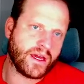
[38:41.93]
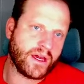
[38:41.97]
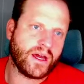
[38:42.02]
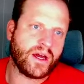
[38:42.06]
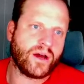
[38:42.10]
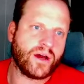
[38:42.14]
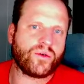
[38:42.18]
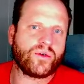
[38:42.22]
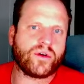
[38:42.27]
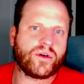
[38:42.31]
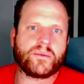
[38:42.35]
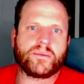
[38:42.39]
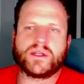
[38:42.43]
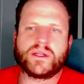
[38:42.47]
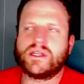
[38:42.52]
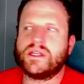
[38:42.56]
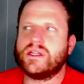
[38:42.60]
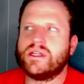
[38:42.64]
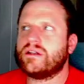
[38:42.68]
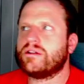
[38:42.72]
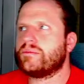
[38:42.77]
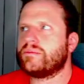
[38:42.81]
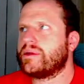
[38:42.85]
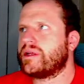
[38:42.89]
What I'm a
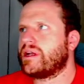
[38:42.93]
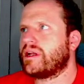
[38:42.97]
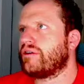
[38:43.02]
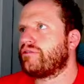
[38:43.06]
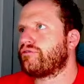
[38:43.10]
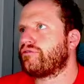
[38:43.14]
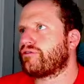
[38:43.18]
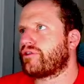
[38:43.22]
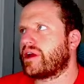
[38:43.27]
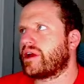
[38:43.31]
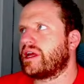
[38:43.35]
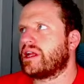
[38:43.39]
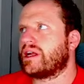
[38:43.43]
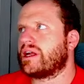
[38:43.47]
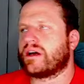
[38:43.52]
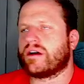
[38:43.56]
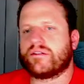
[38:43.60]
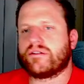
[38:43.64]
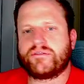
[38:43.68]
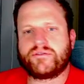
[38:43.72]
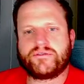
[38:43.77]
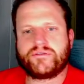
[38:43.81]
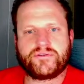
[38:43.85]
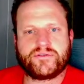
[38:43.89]
little bit afraid
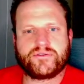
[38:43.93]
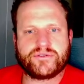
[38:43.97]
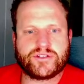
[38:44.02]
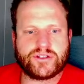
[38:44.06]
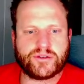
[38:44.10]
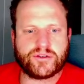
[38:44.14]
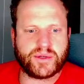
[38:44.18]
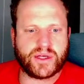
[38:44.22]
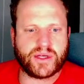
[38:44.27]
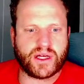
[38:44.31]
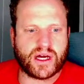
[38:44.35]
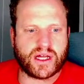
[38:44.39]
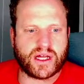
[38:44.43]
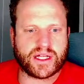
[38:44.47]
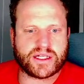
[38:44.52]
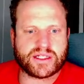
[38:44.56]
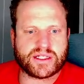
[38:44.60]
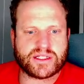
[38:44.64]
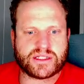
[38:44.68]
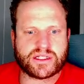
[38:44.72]
of, to be honest,